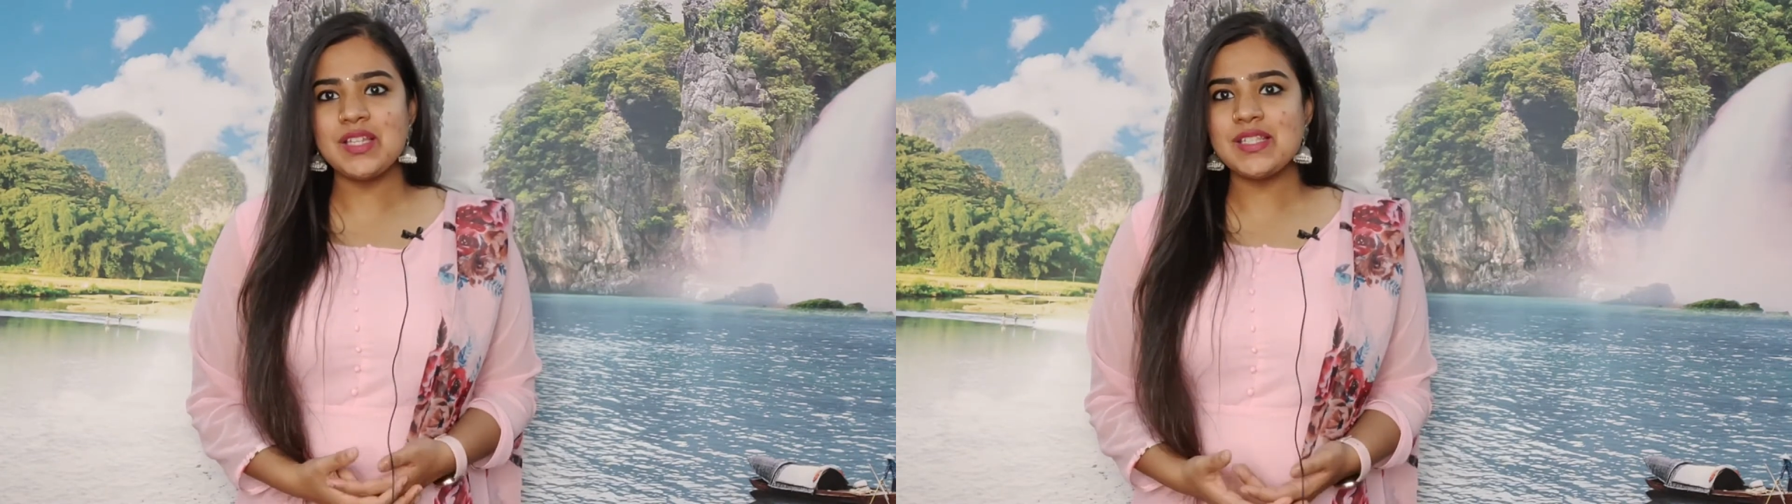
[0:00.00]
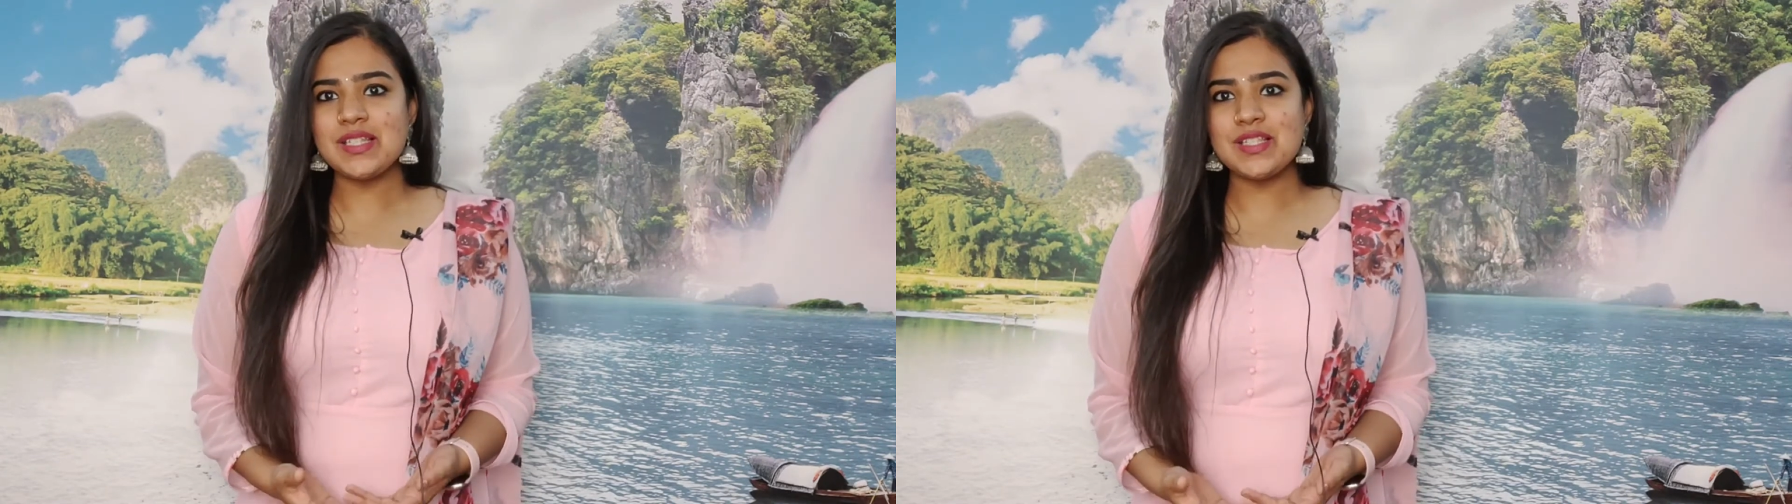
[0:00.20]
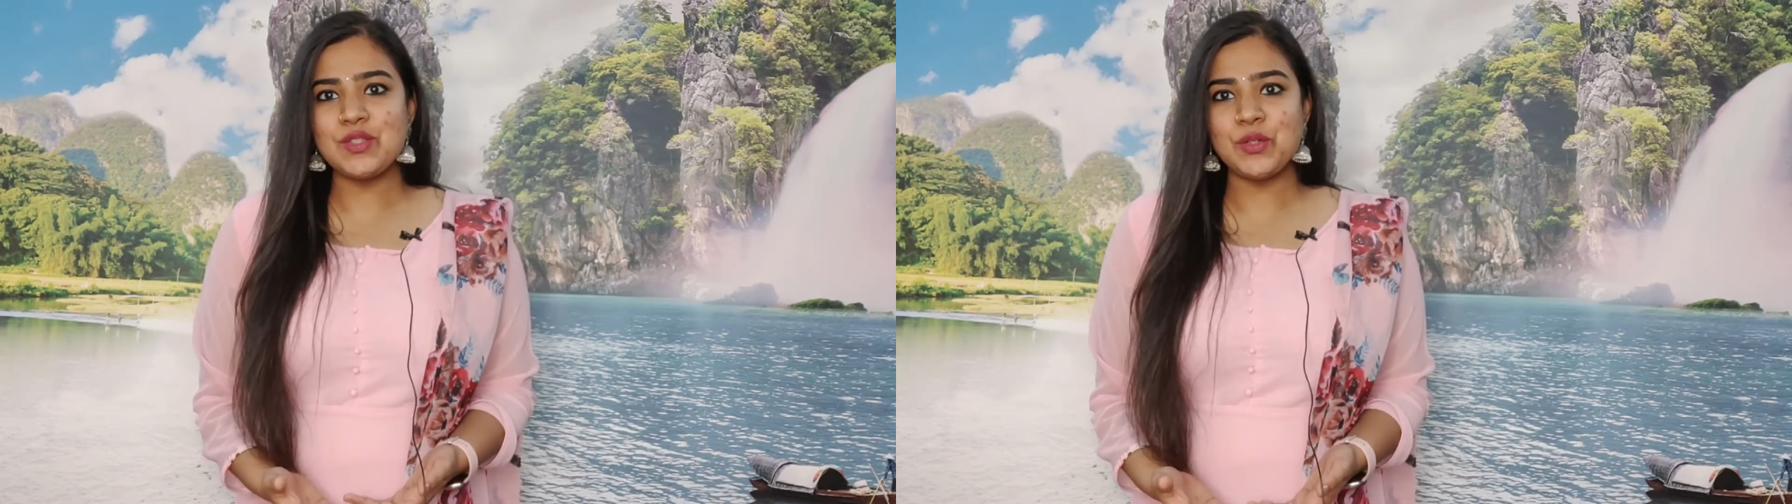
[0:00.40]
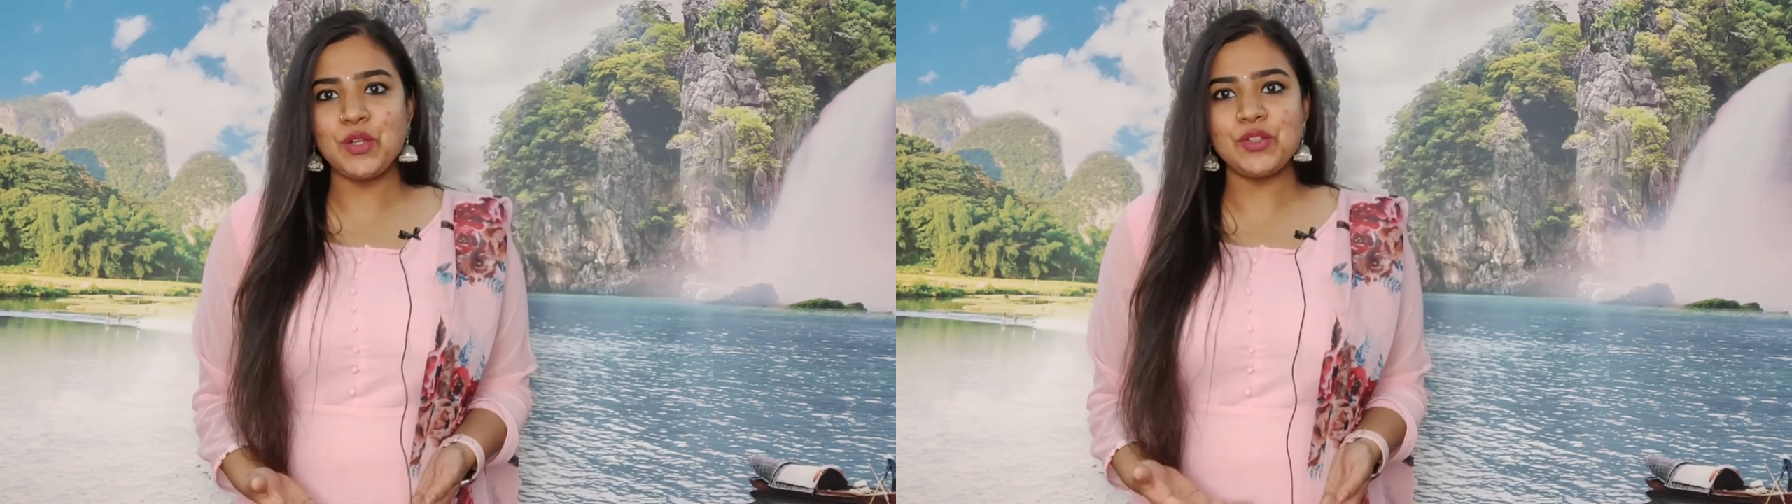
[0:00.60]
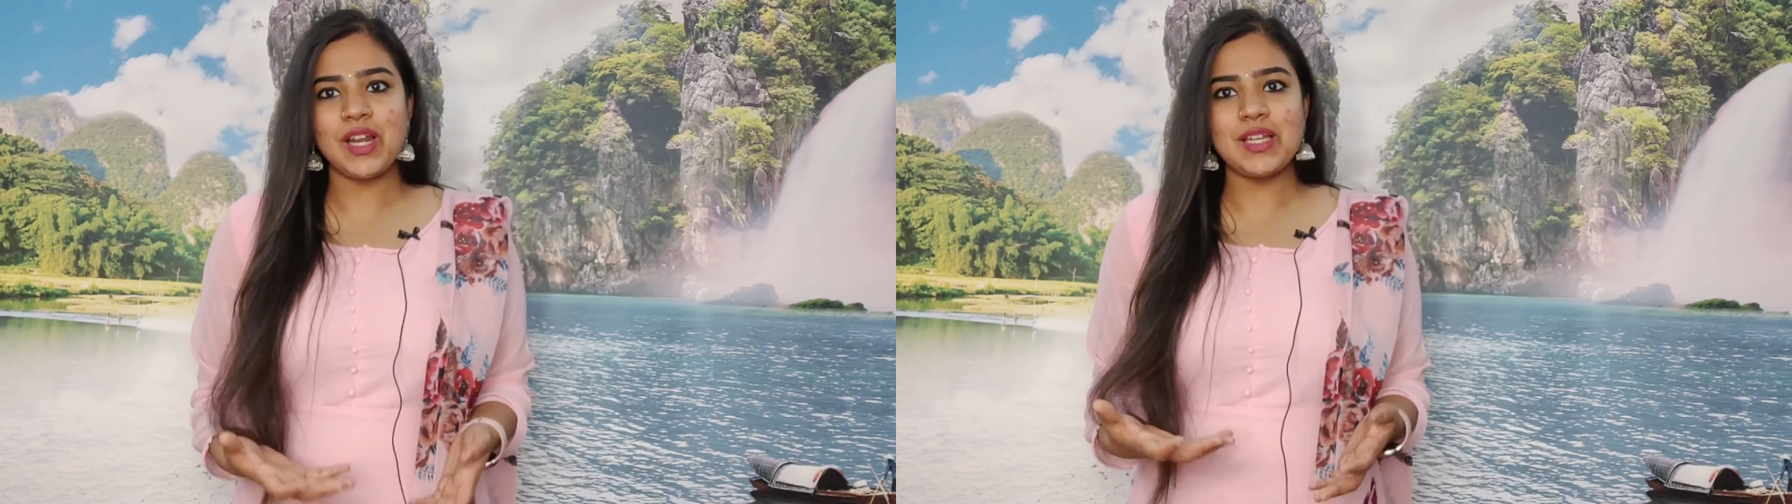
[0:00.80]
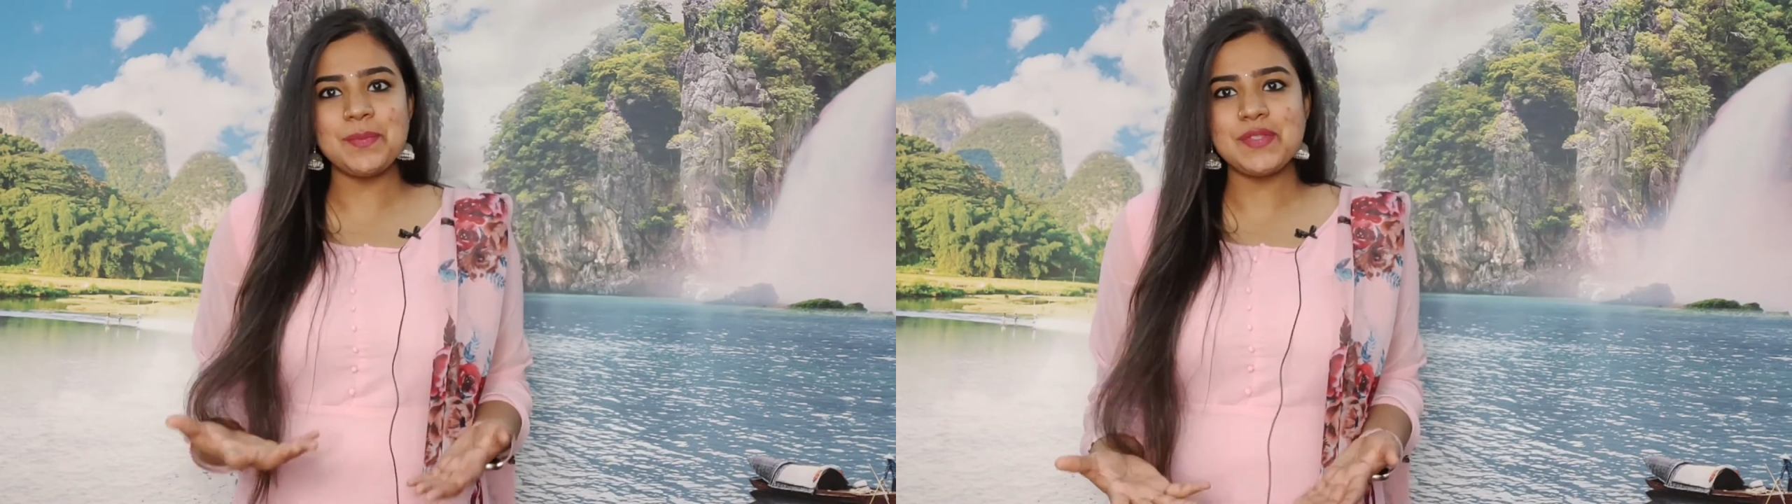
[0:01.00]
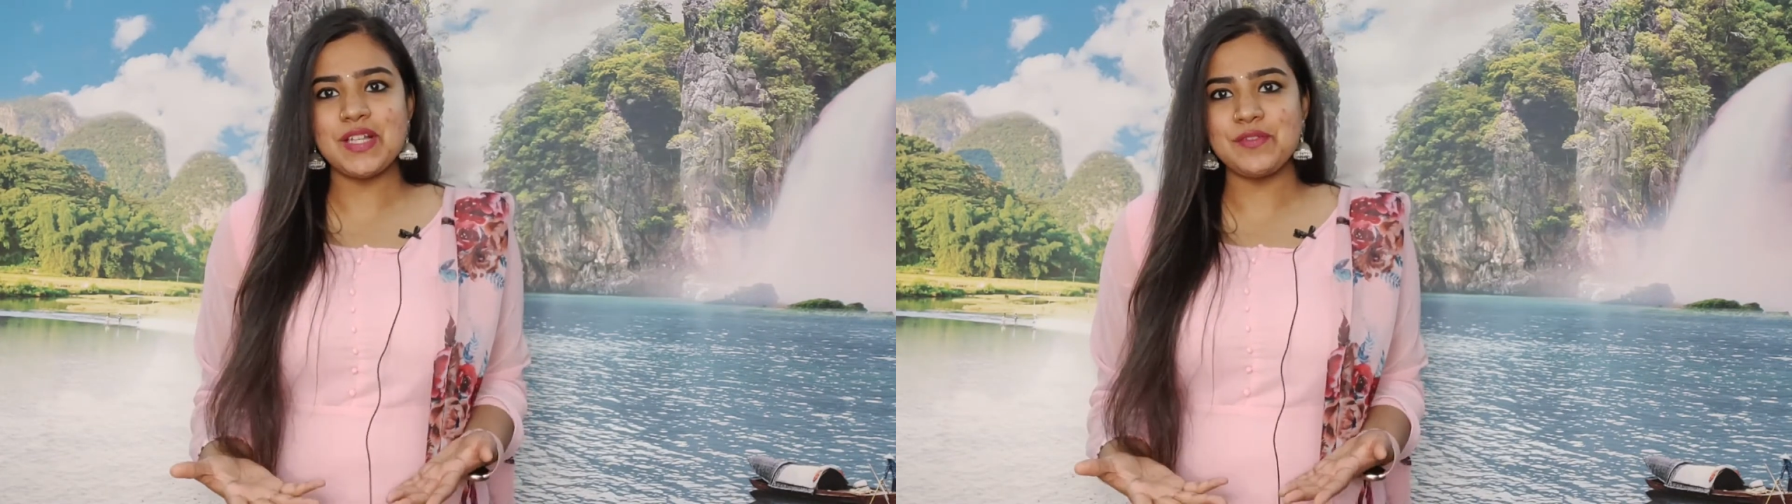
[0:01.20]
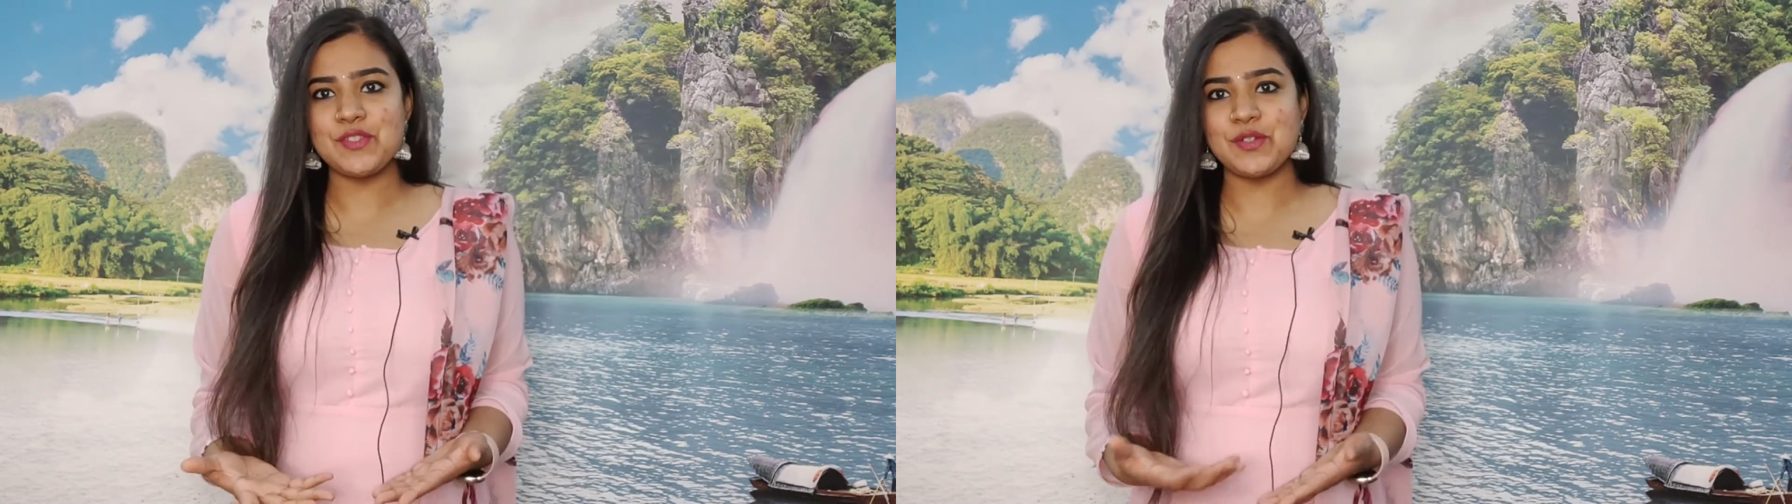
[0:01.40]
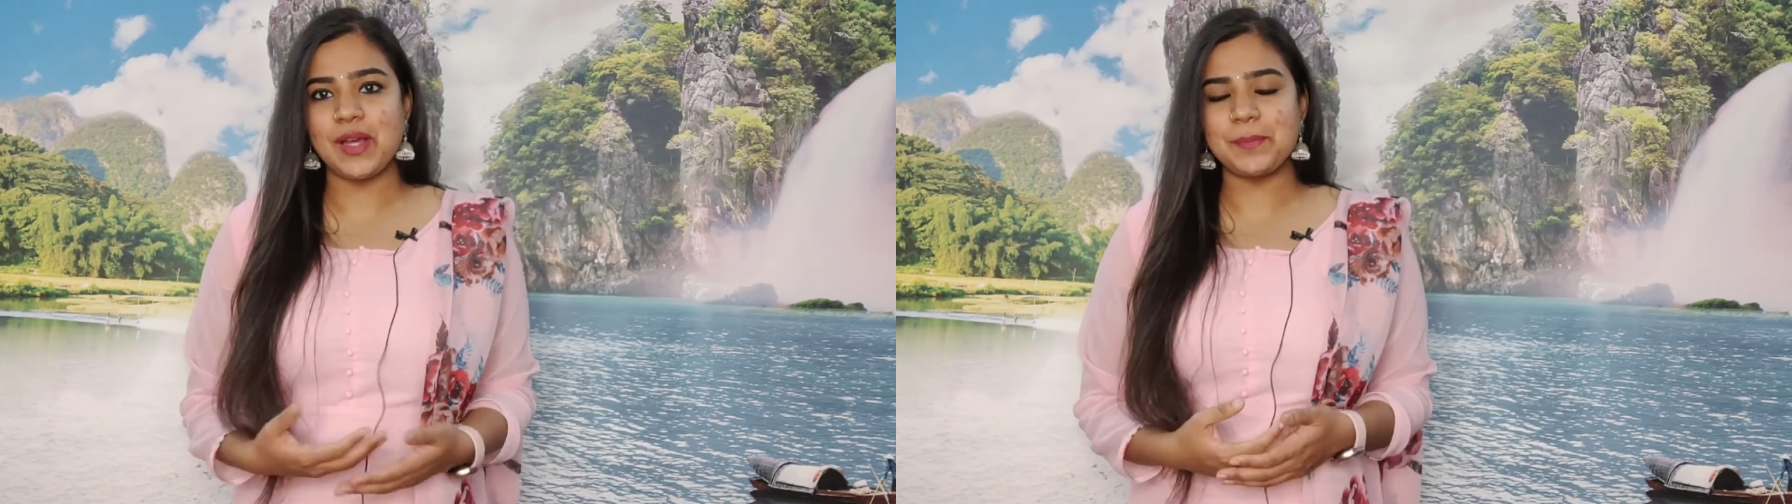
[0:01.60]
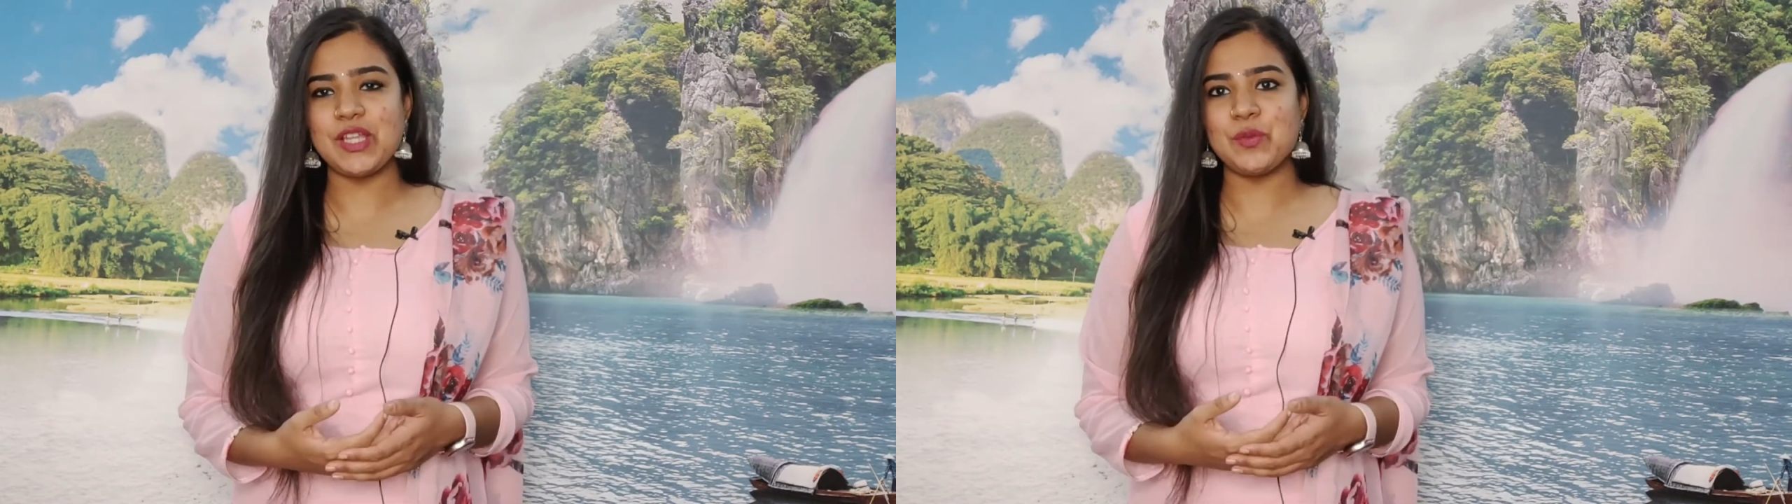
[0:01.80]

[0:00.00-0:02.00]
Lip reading: Since Duryodhana himself stood up,